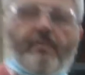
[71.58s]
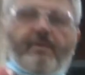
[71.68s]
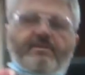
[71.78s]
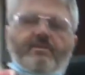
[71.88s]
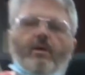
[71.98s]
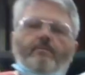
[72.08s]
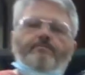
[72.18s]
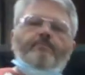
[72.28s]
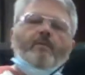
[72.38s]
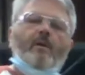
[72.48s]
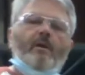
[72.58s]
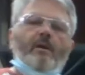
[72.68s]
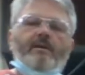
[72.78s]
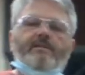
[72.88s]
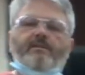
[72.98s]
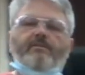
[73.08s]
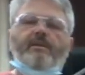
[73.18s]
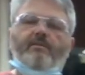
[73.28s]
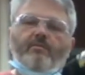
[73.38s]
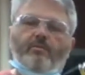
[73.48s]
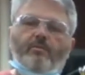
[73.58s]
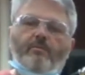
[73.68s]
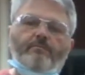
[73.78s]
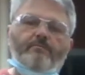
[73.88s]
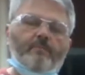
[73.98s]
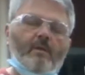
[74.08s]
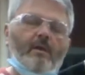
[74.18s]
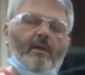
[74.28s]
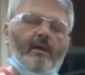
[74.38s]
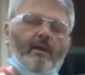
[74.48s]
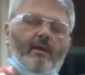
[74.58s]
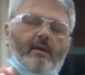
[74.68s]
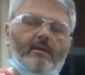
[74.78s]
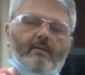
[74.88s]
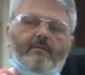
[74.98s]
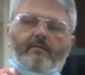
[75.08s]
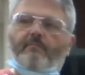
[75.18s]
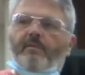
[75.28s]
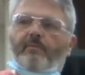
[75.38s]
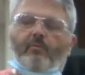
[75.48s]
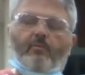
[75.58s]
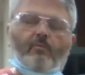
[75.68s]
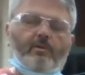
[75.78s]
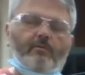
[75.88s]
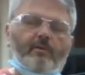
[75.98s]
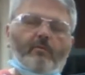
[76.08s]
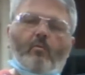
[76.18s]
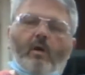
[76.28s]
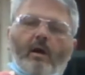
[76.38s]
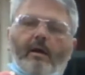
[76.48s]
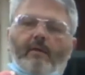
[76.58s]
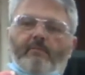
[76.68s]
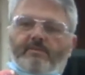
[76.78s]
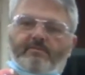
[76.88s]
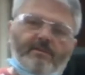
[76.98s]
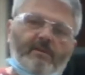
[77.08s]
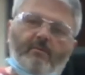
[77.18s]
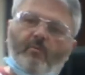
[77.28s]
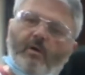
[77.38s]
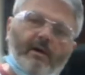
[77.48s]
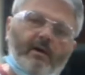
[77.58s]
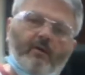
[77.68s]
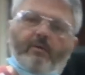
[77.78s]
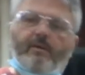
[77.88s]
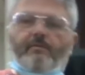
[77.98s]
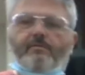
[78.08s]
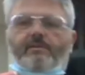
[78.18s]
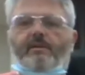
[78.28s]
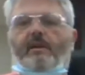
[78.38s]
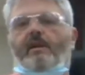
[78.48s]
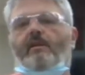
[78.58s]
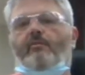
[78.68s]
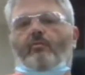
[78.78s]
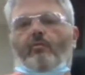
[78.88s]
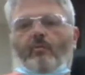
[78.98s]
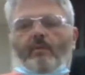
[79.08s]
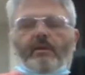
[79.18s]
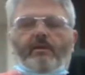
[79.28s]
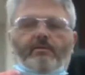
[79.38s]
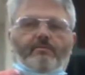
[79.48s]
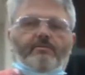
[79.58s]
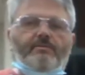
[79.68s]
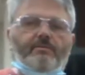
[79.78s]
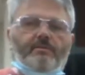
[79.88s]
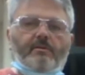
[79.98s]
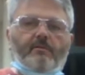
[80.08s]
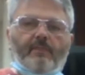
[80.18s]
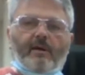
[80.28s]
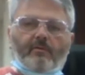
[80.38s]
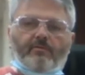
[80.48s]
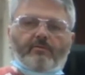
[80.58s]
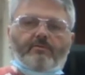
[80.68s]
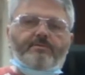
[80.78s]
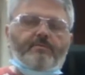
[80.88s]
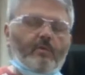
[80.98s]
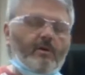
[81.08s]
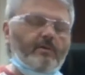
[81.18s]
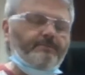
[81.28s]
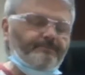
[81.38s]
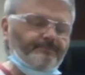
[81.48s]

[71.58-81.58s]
saw. It's a unique tool, and people are wondering why, Mr. Solomon, why are we using a hand tool when we can use power tools? Well,